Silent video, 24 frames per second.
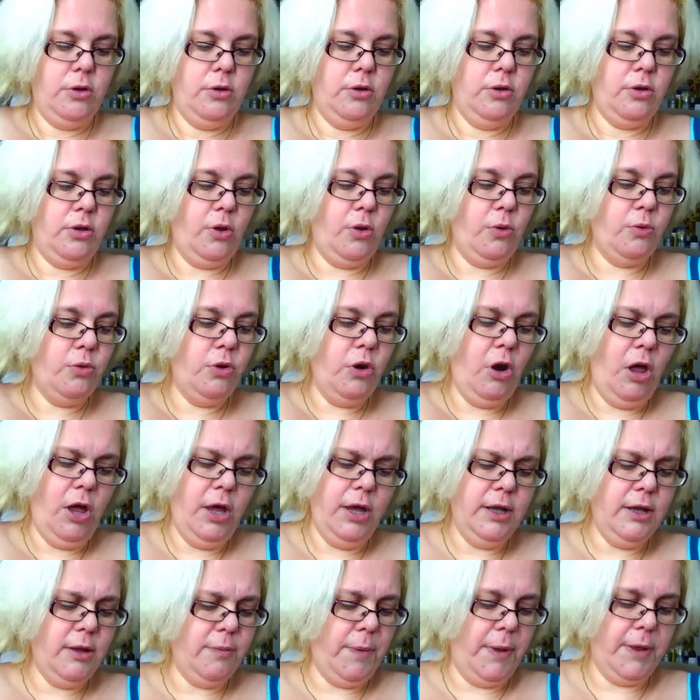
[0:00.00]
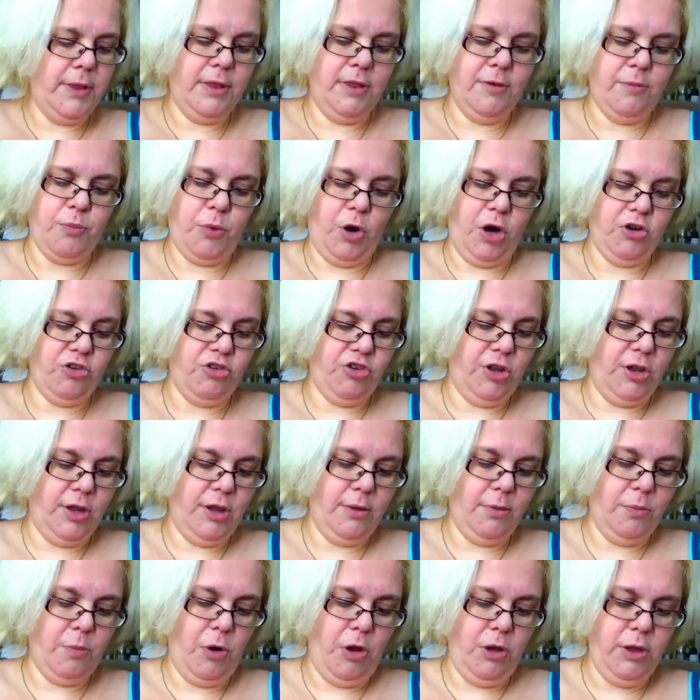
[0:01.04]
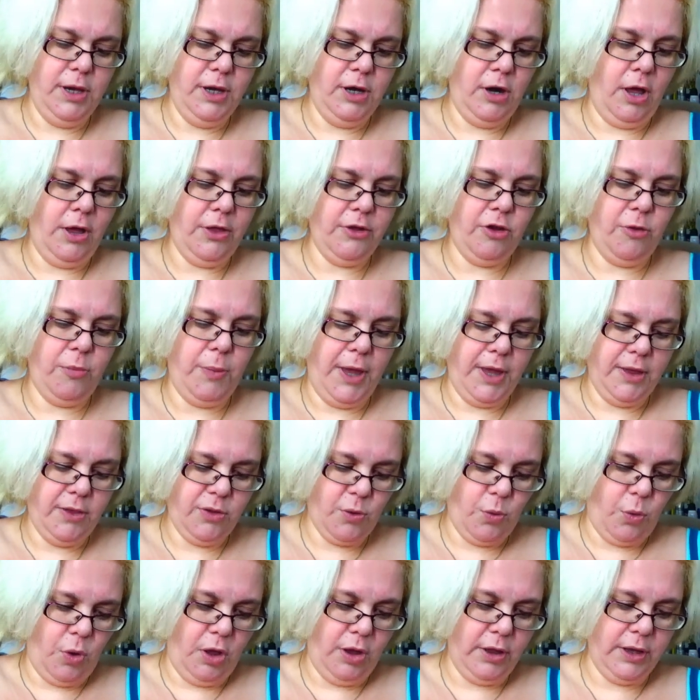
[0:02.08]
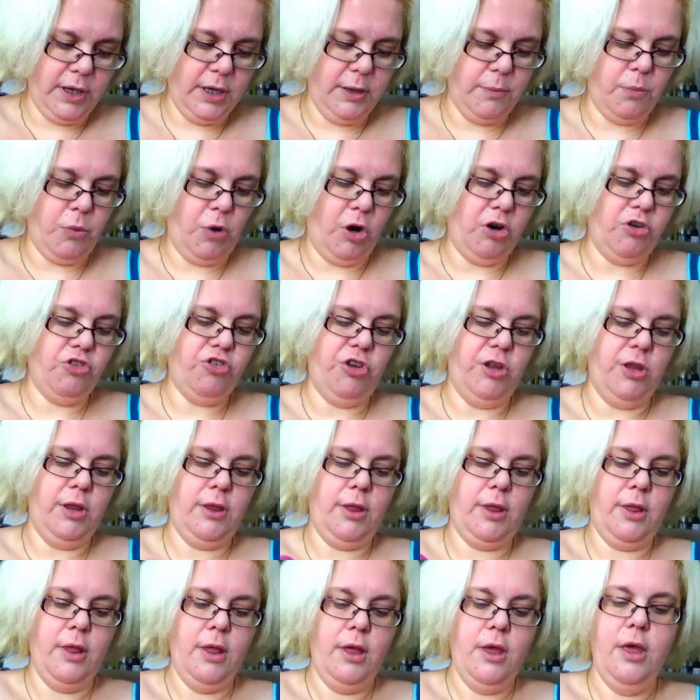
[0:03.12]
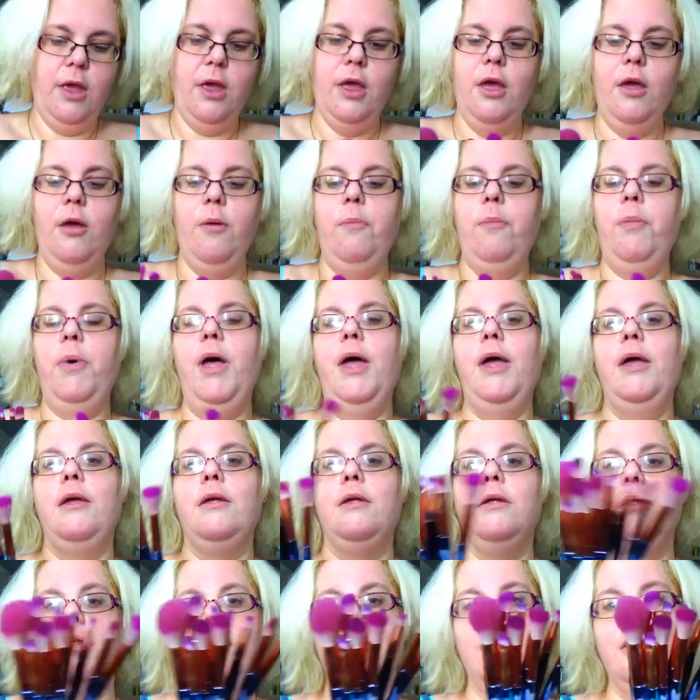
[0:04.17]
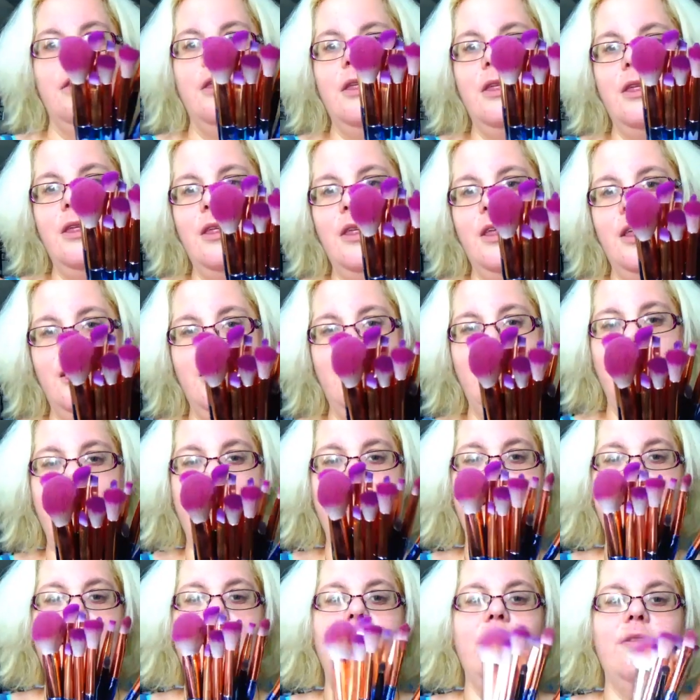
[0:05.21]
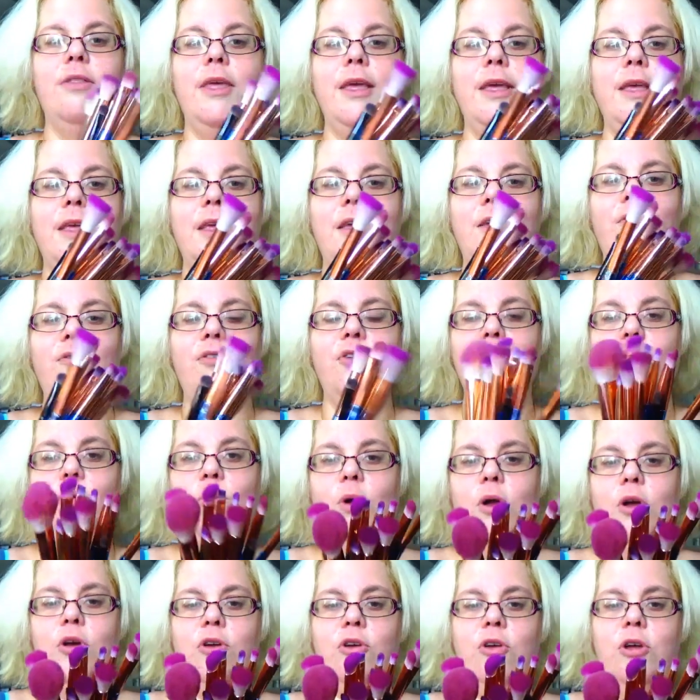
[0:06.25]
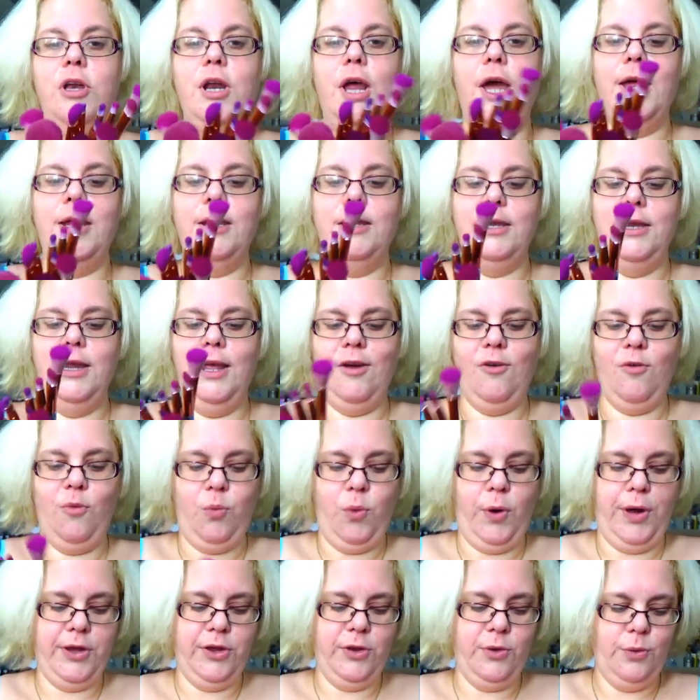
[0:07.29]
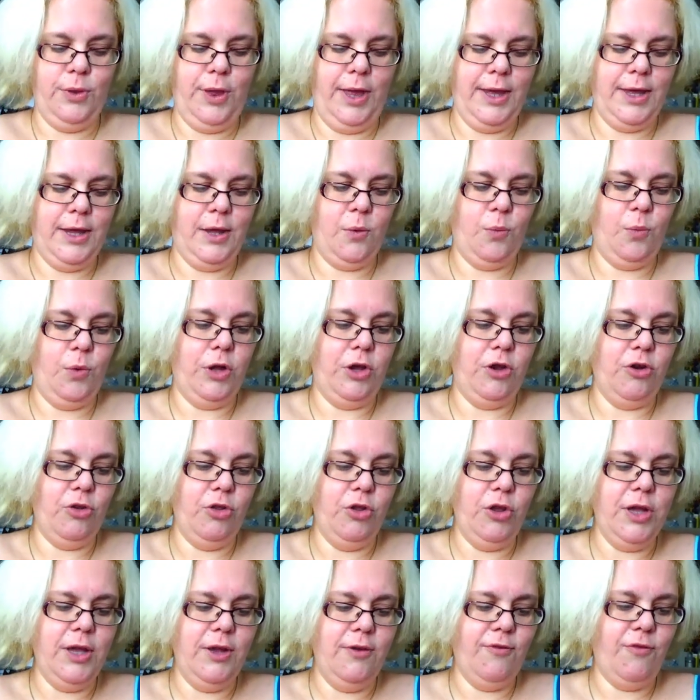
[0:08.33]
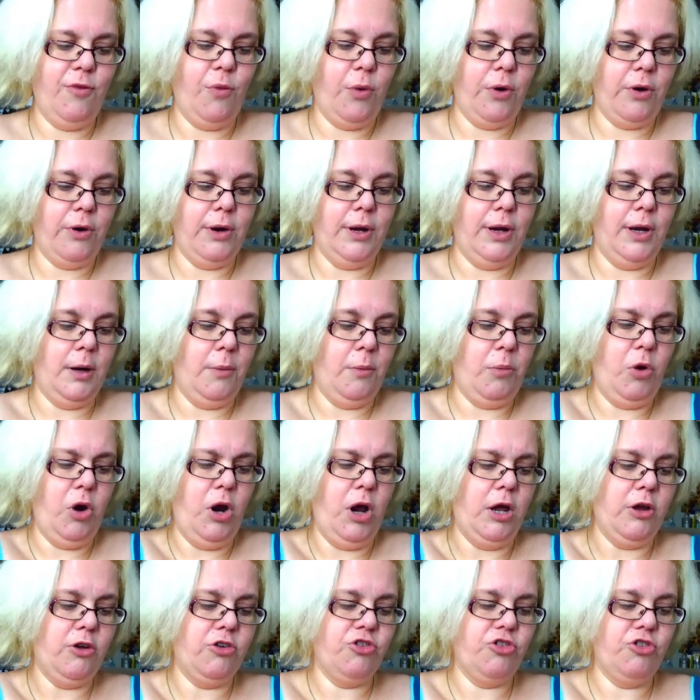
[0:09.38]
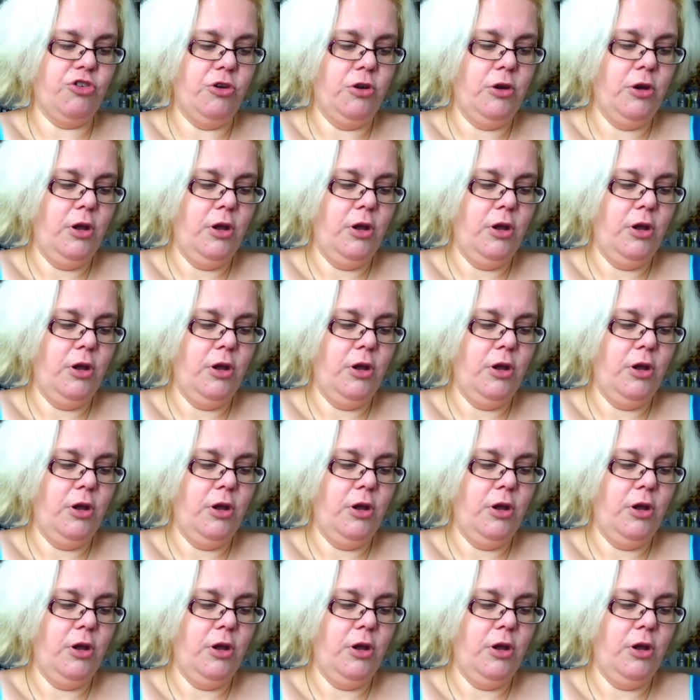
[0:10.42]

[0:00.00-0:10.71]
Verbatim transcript: So not expensive brushes, probably not your best quality brushes, but they give you a good idea of what you like and what you're looking for in a brush.